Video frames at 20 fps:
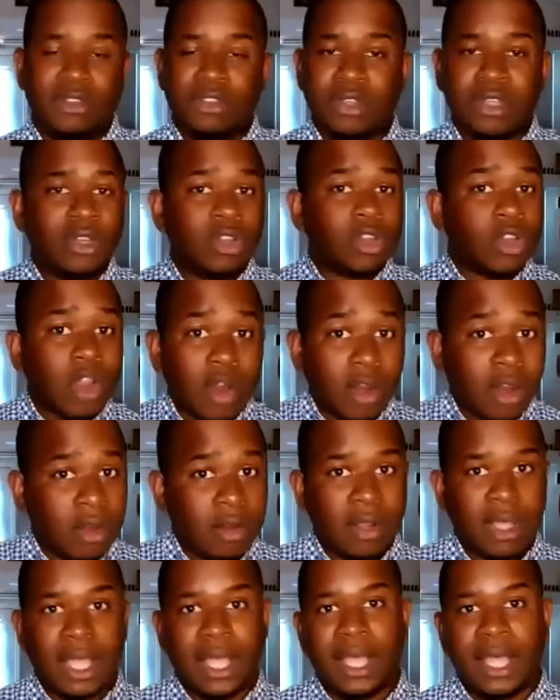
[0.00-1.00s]
You can
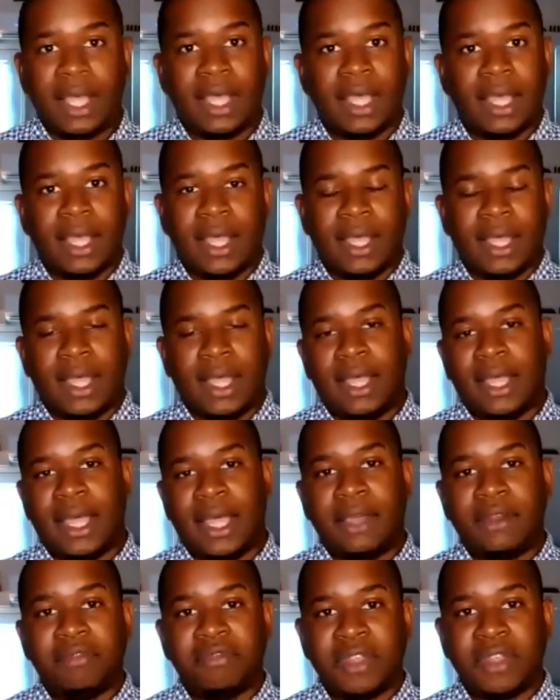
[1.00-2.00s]
learn
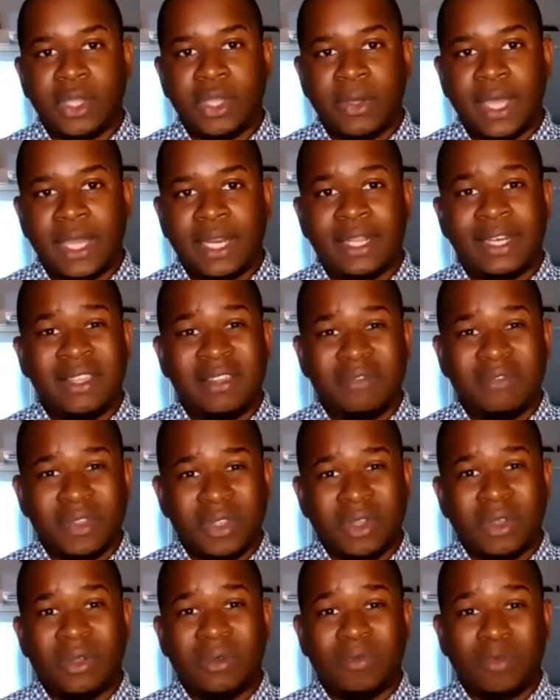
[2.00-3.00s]
how to video edit,
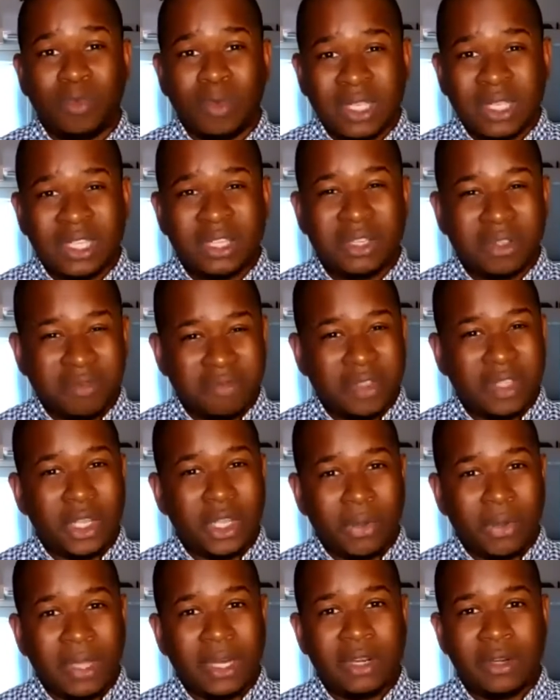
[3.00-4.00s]
even though really good
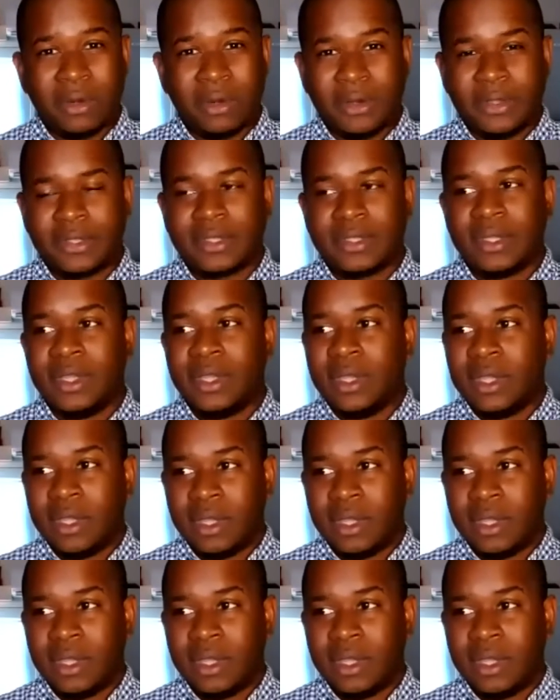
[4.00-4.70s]
video editors